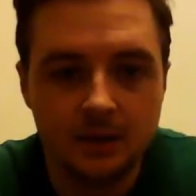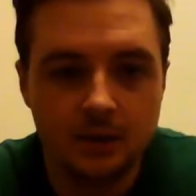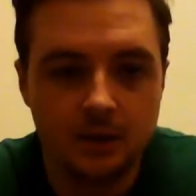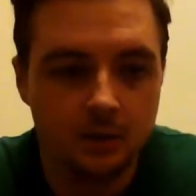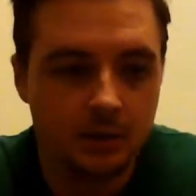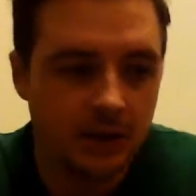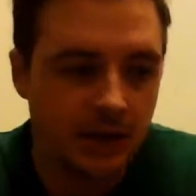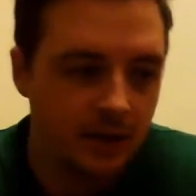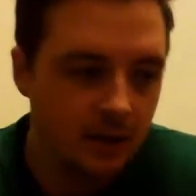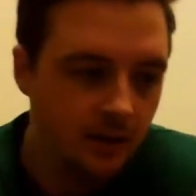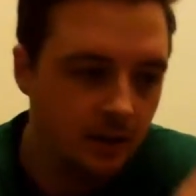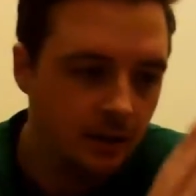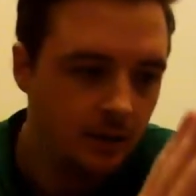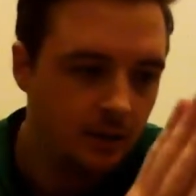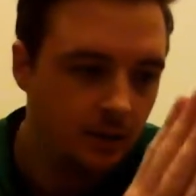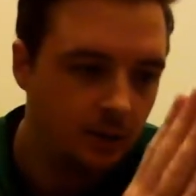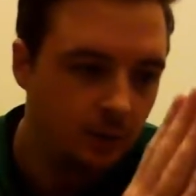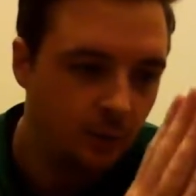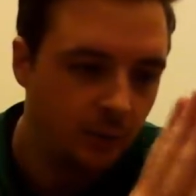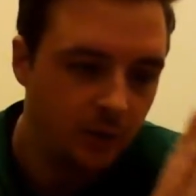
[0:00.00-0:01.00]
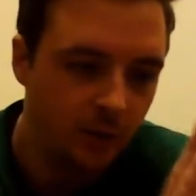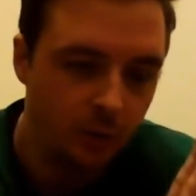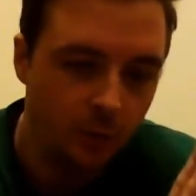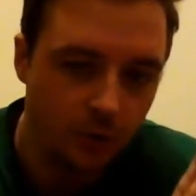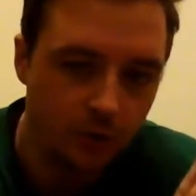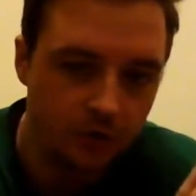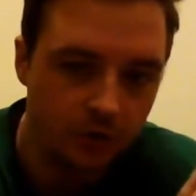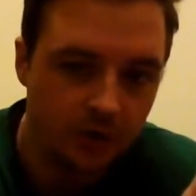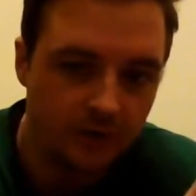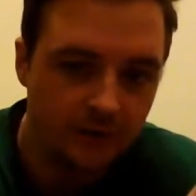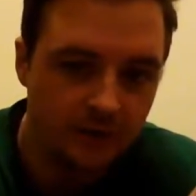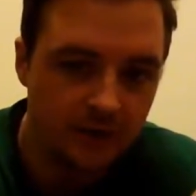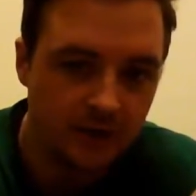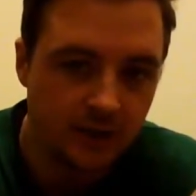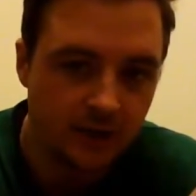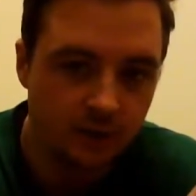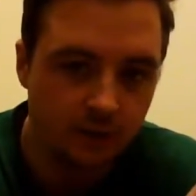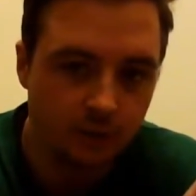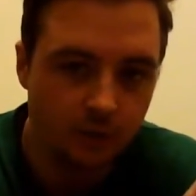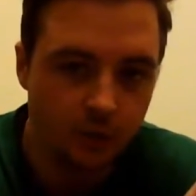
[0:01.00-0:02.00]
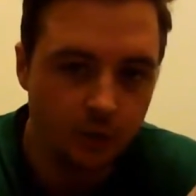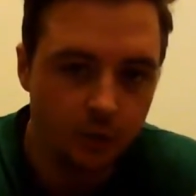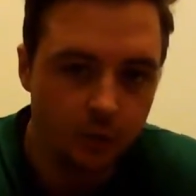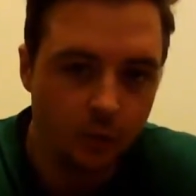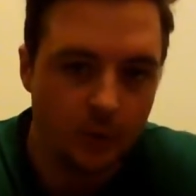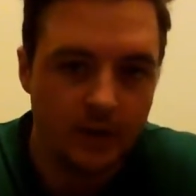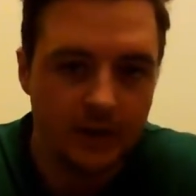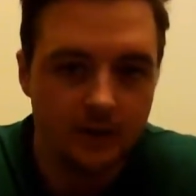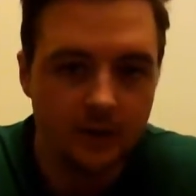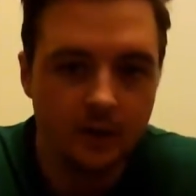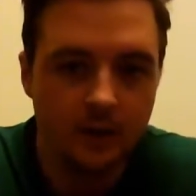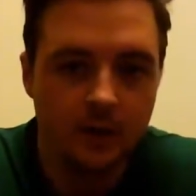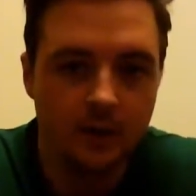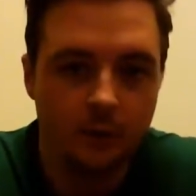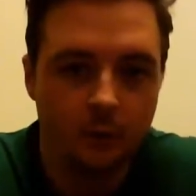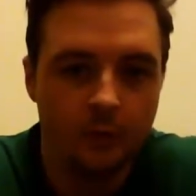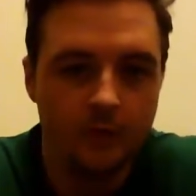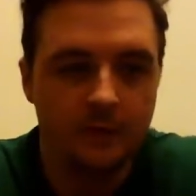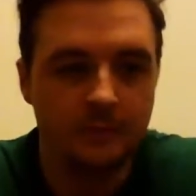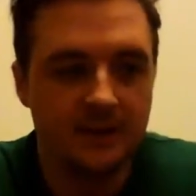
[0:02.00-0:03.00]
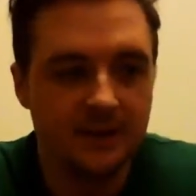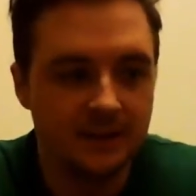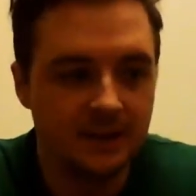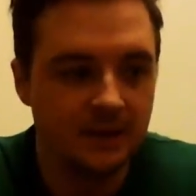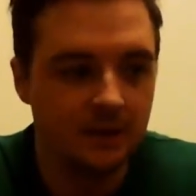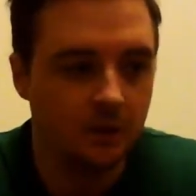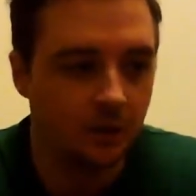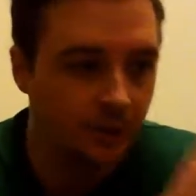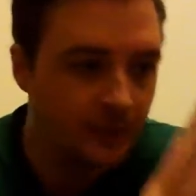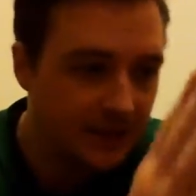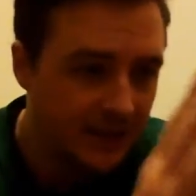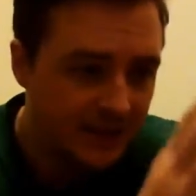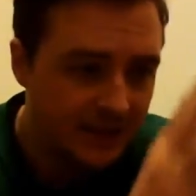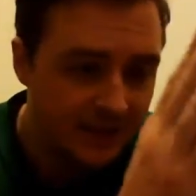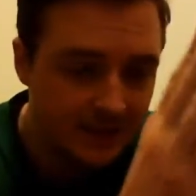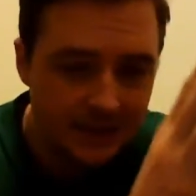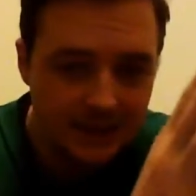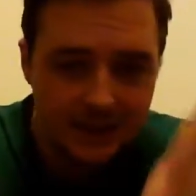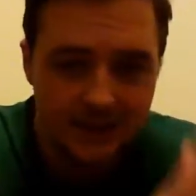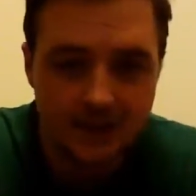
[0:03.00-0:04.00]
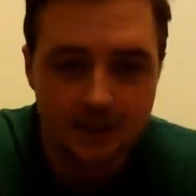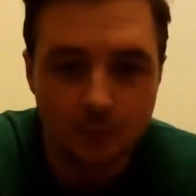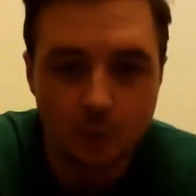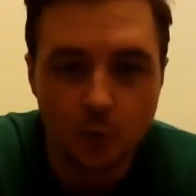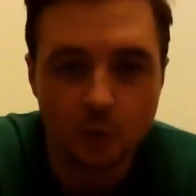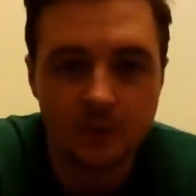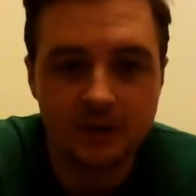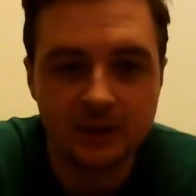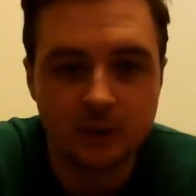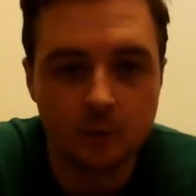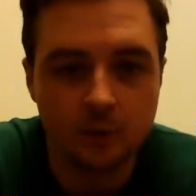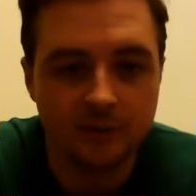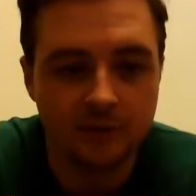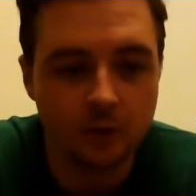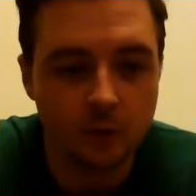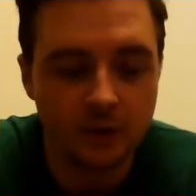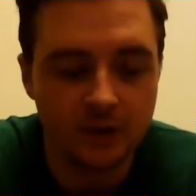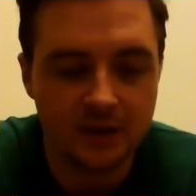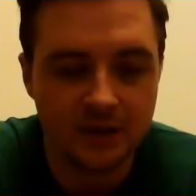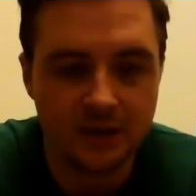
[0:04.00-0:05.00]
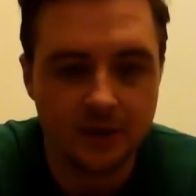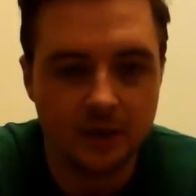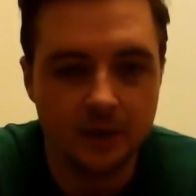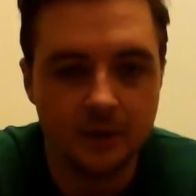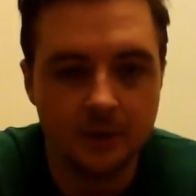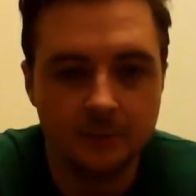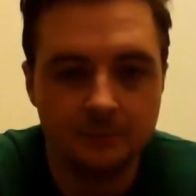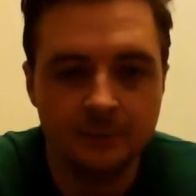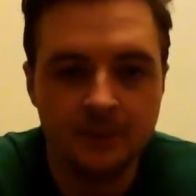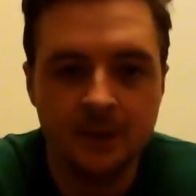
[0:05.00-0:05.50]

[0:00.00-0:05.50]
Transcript: Okay, we were driving down the road when we missed the turn. That's the moment that we're focusing on.